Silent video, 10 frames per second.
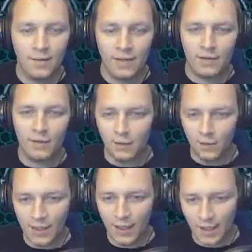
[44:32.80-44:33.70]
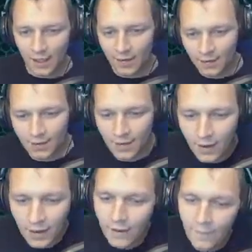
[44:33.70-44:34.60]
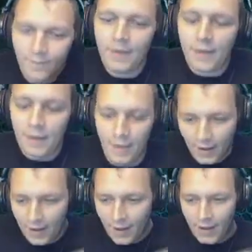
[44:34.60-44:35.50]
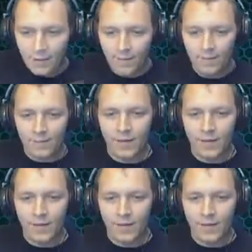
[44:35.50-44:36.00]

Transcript: like 2 980s, that game,